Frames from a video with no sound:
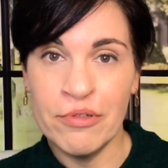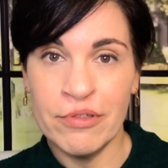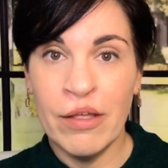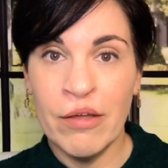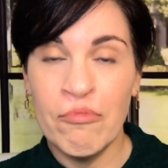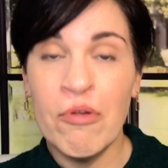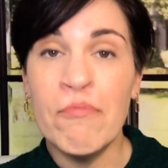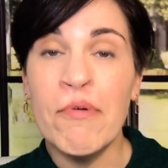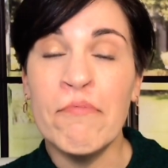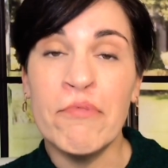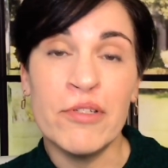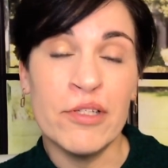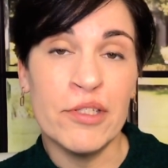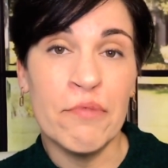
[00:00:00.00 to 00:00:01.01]
Remember to
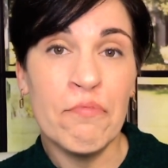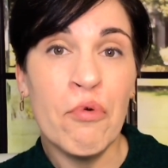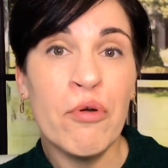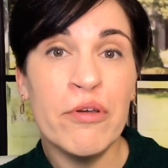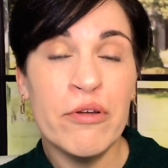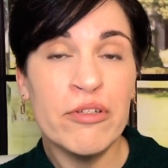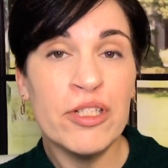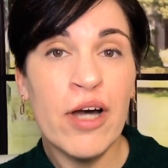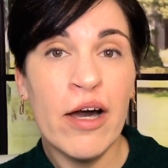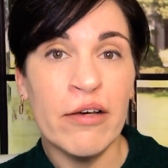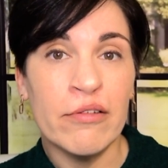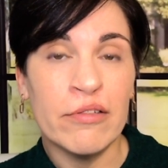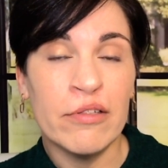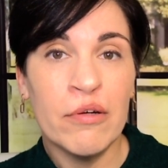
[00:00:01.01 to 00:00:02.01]
support your child
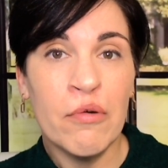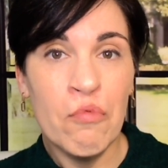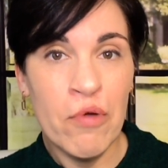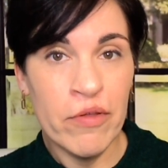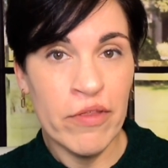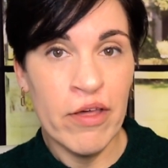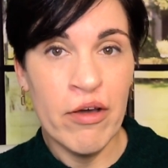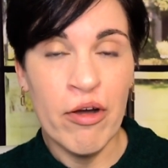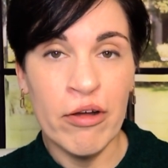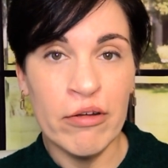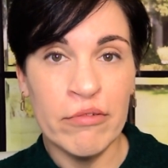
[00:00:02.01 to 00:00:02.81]
where they are.